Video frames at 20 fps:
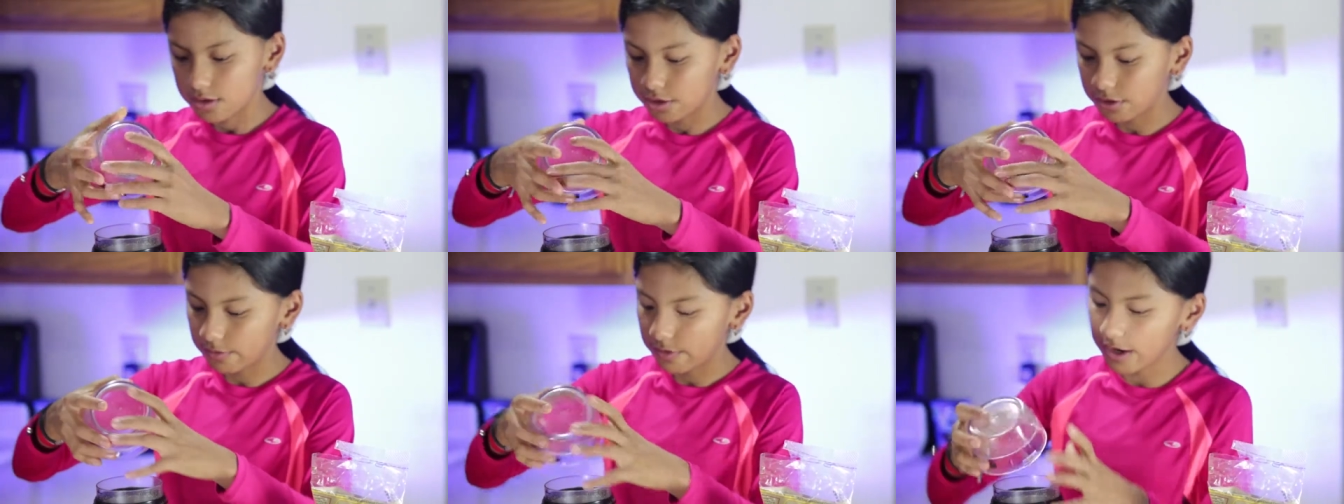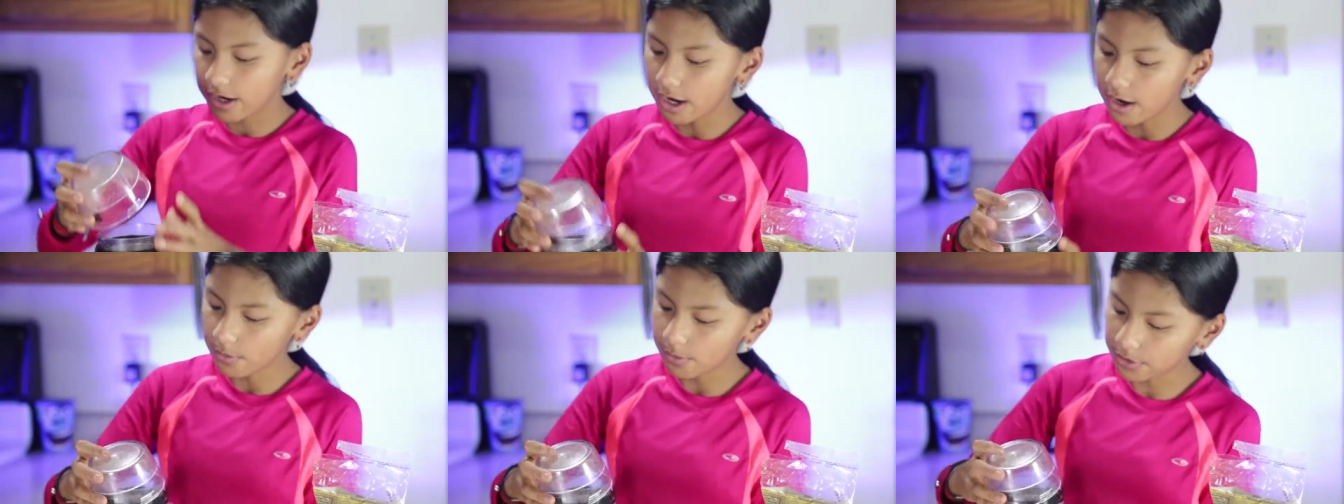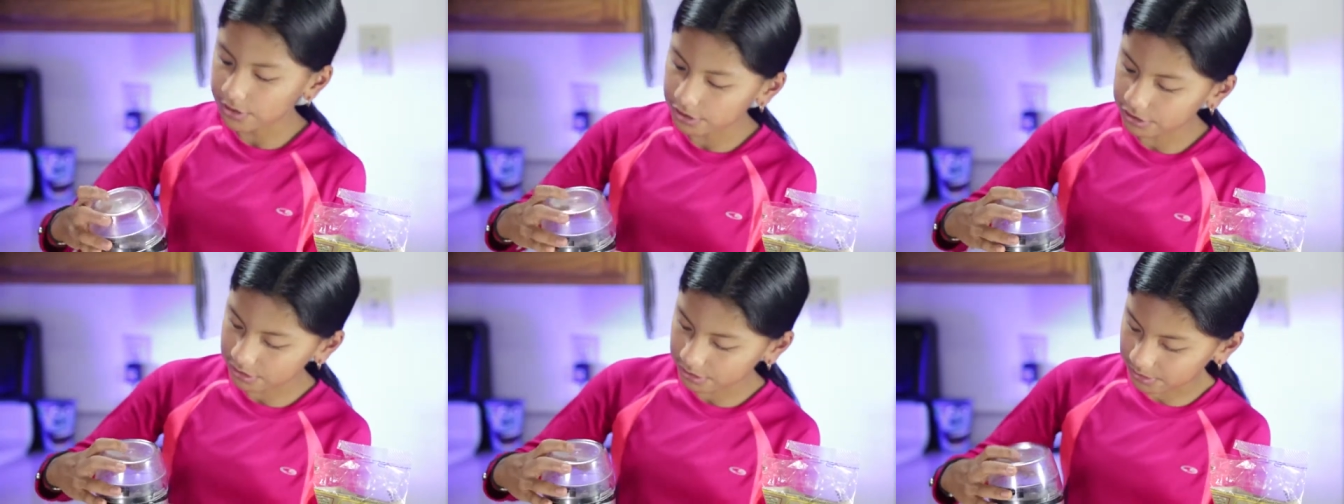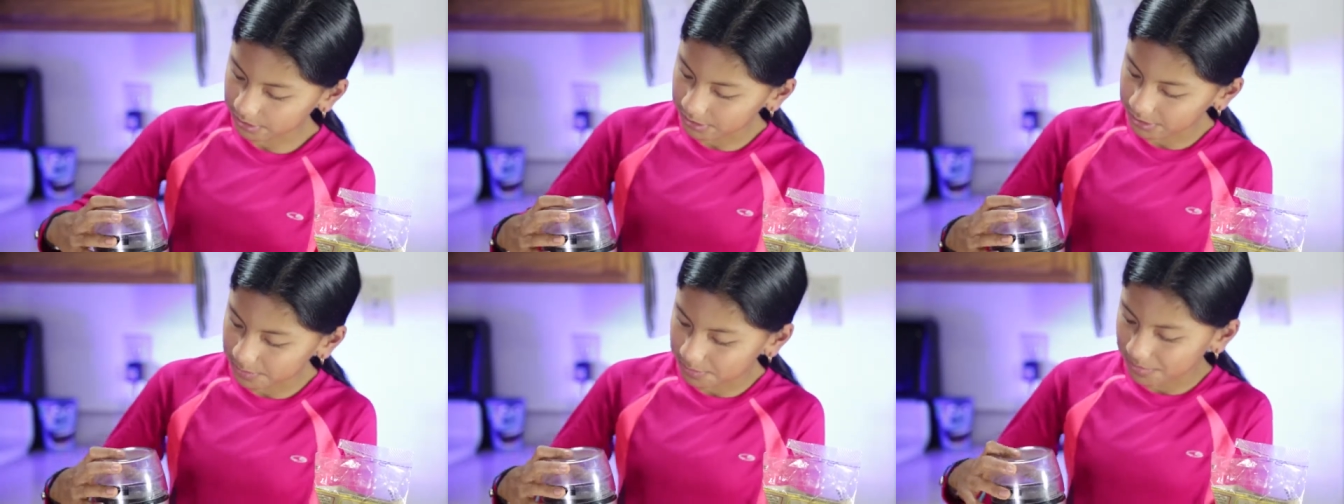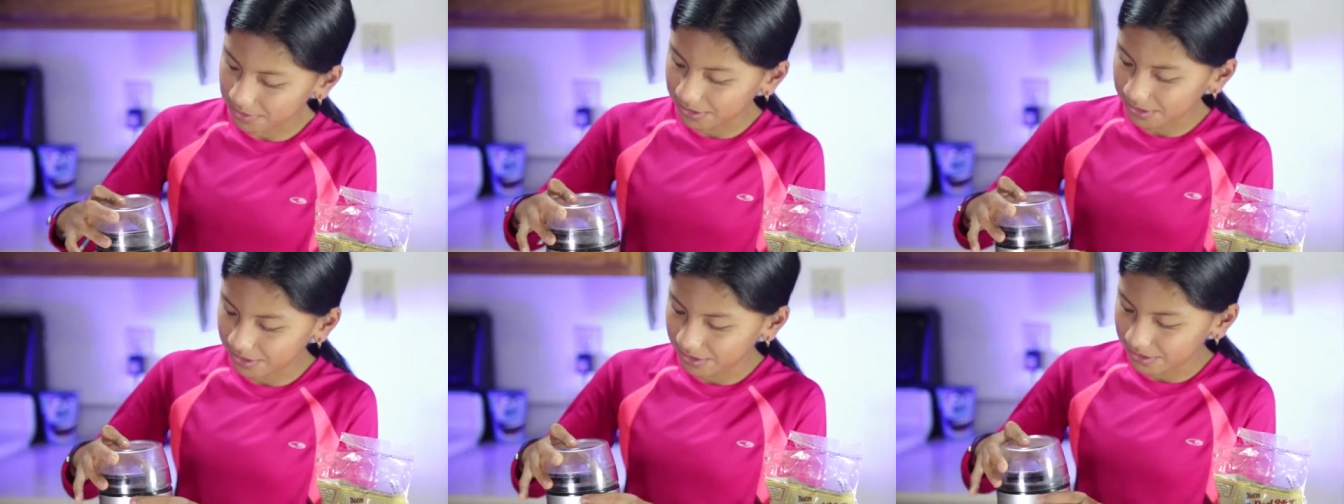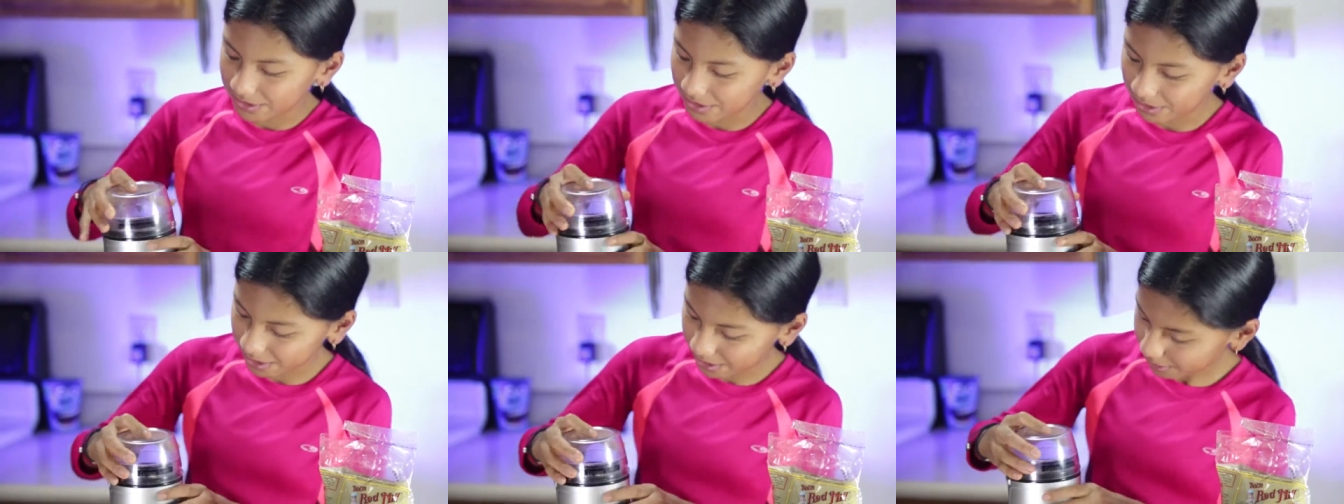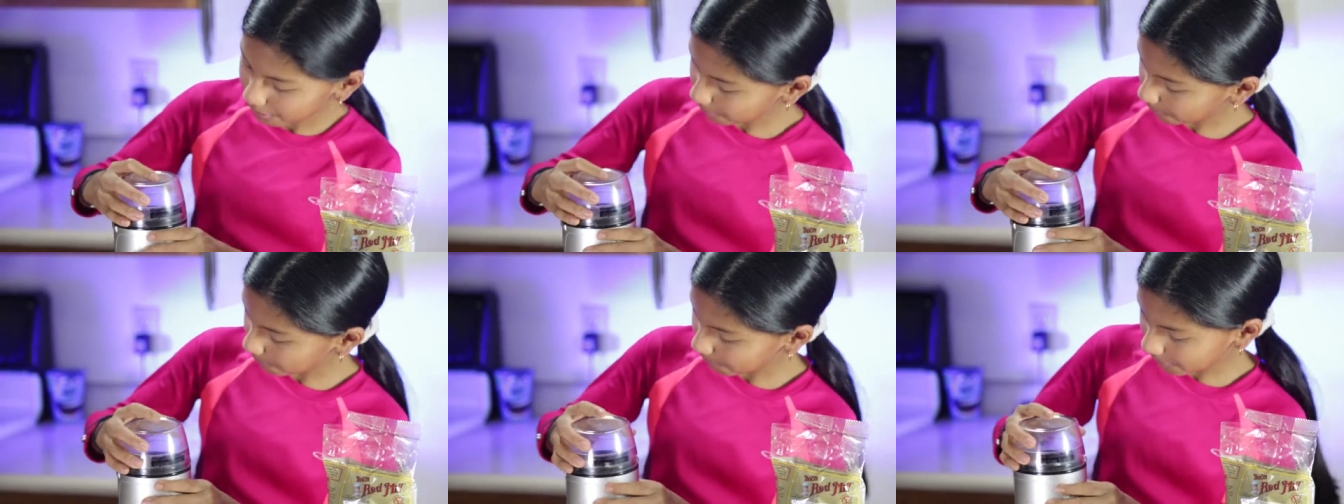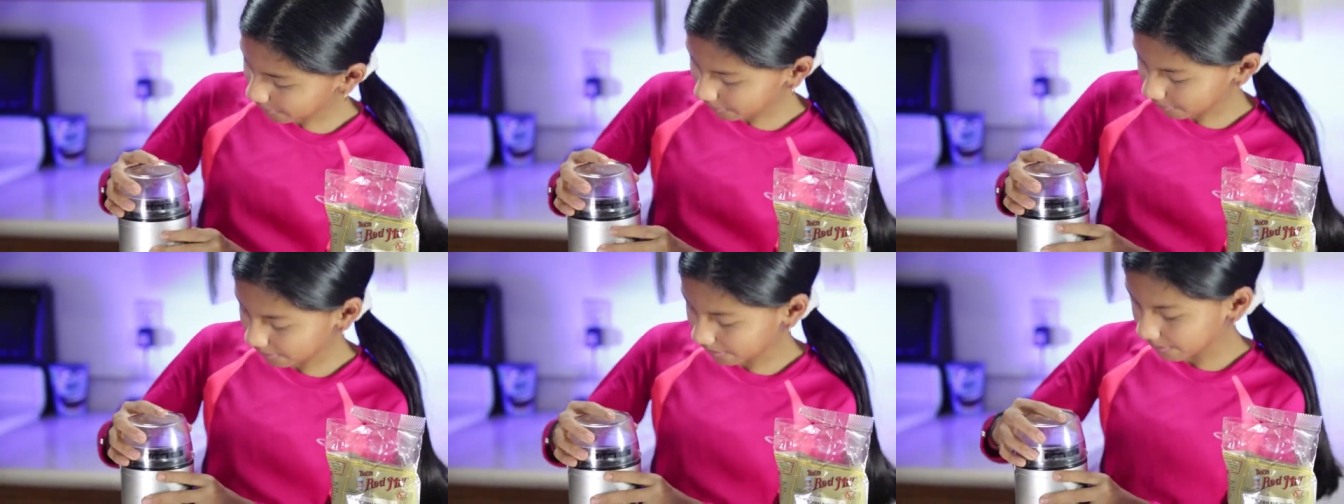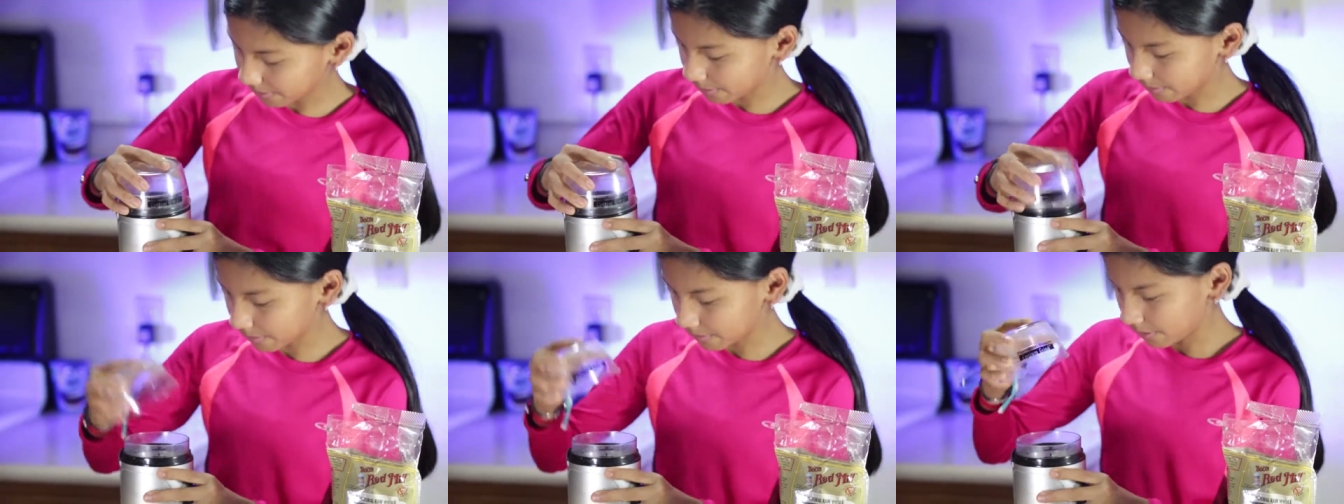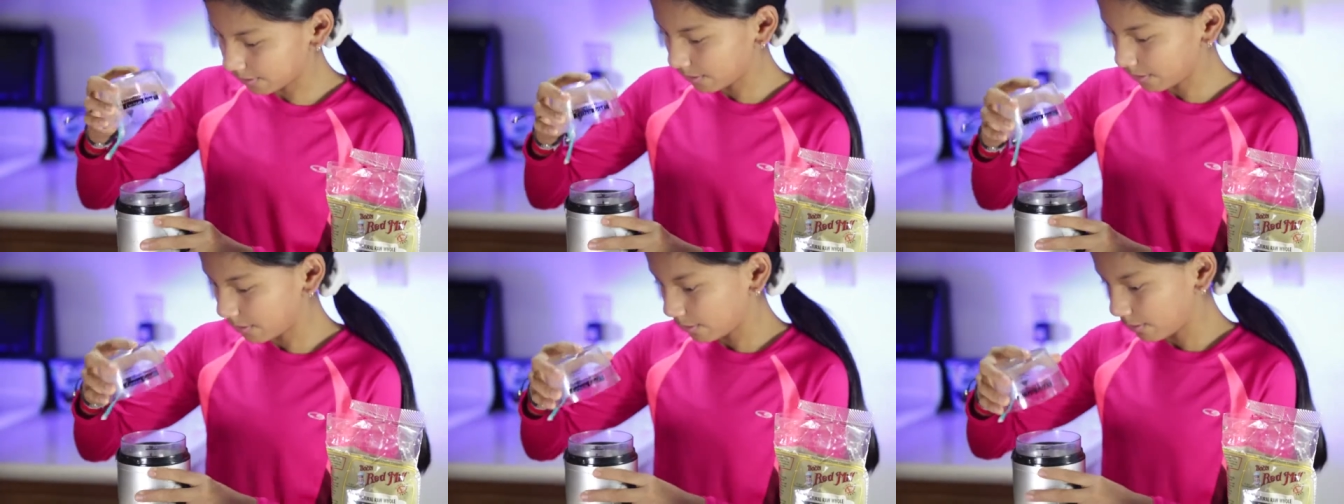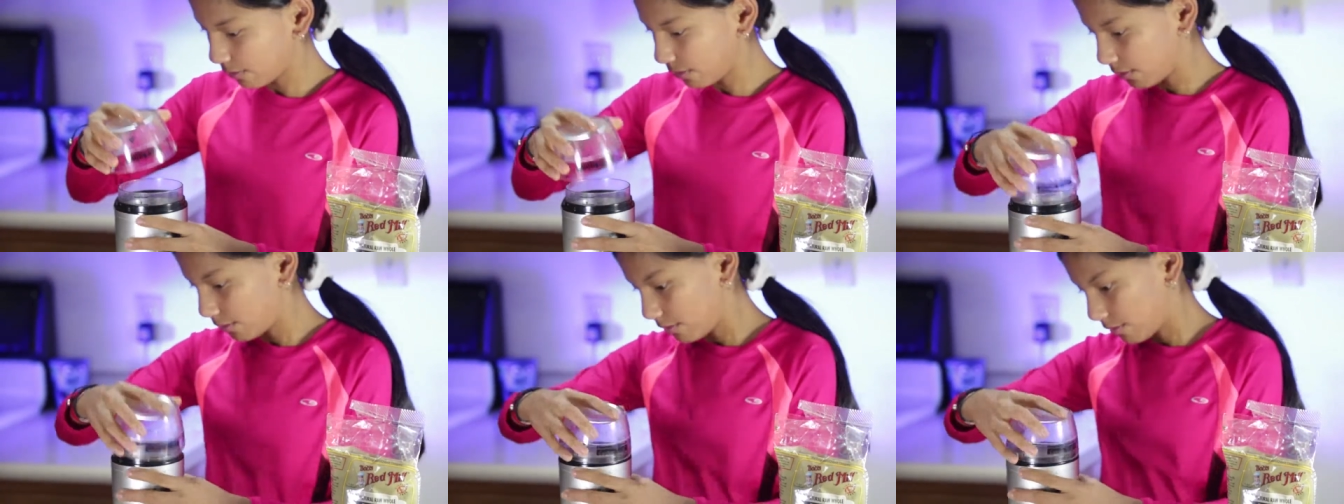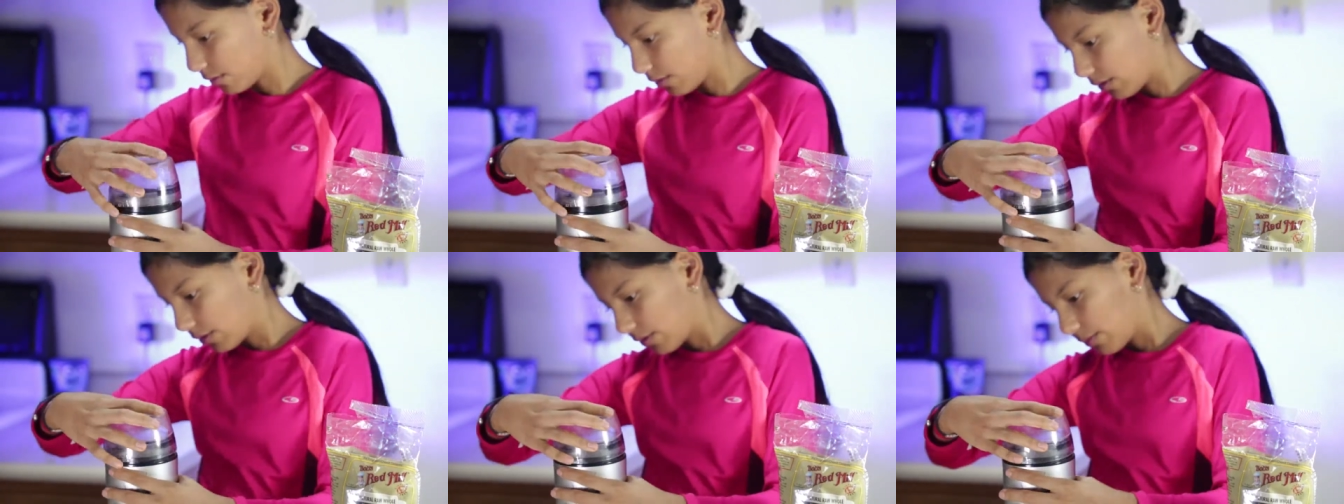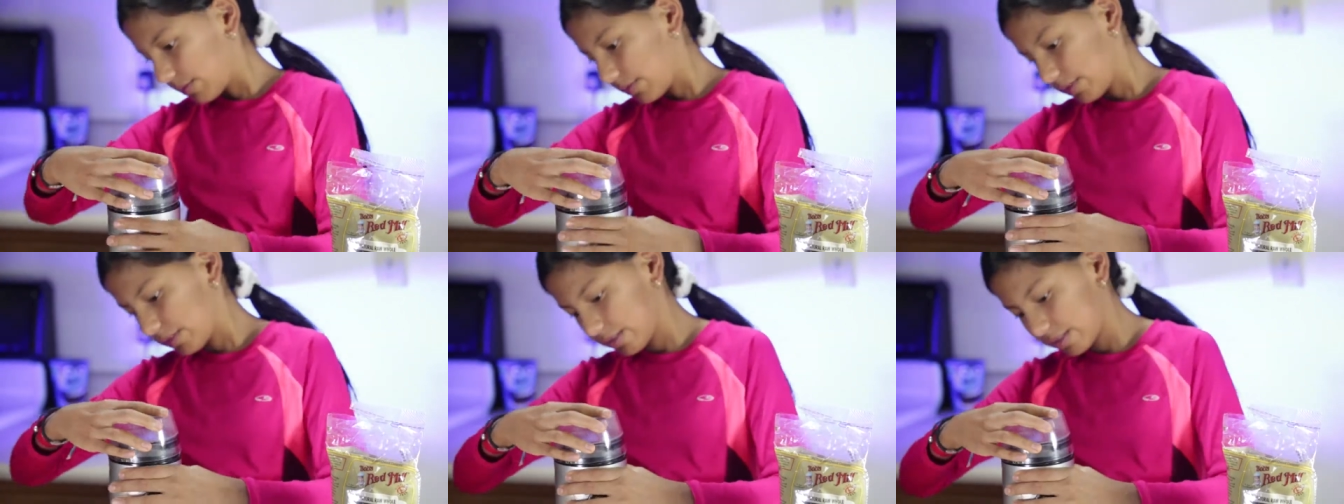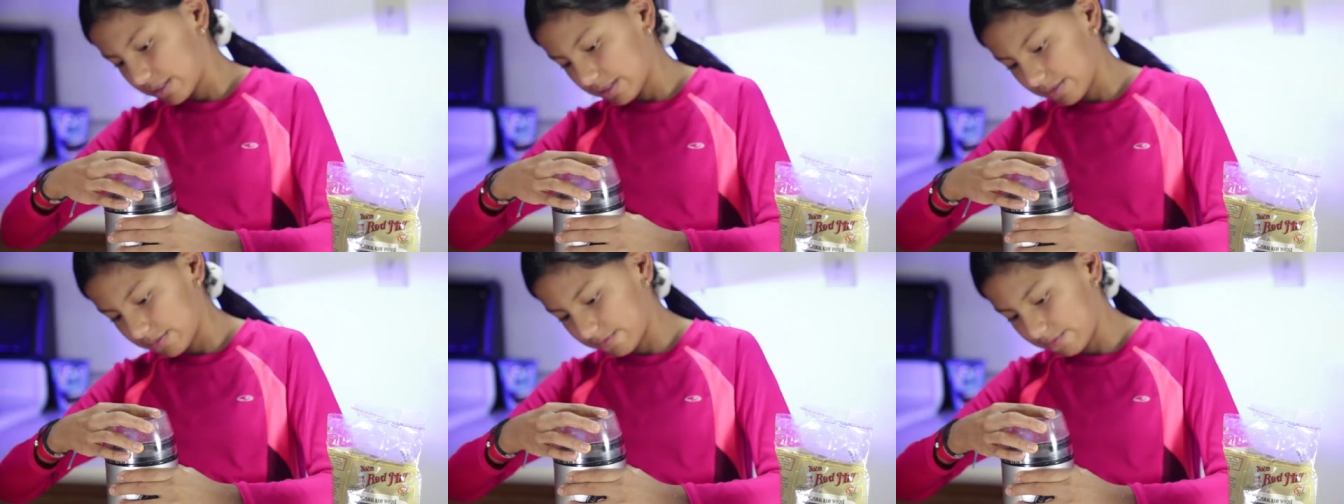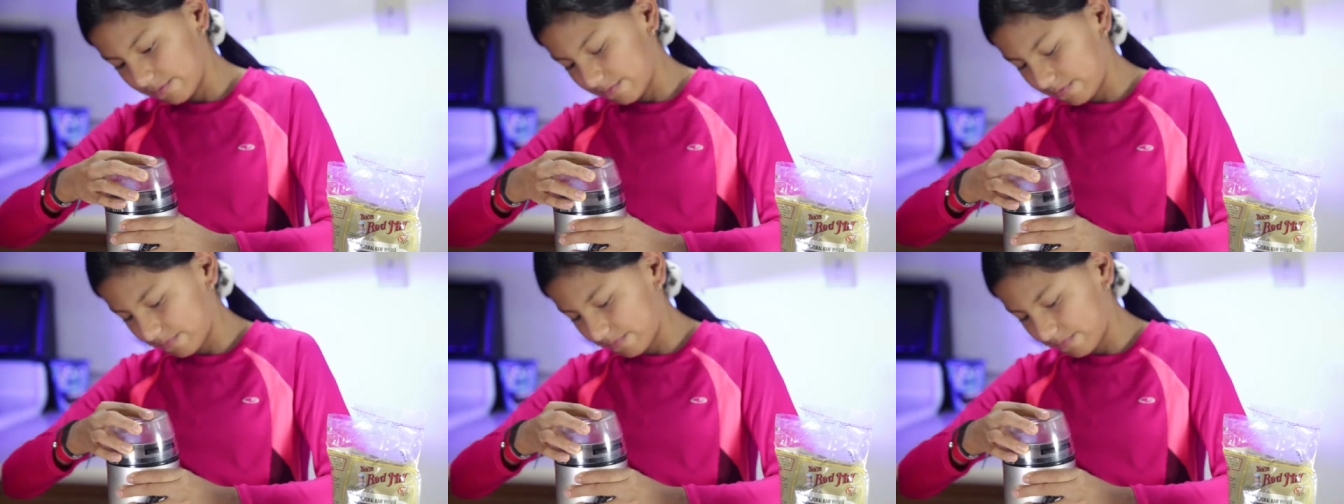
So right now we're just going to put the top. This is,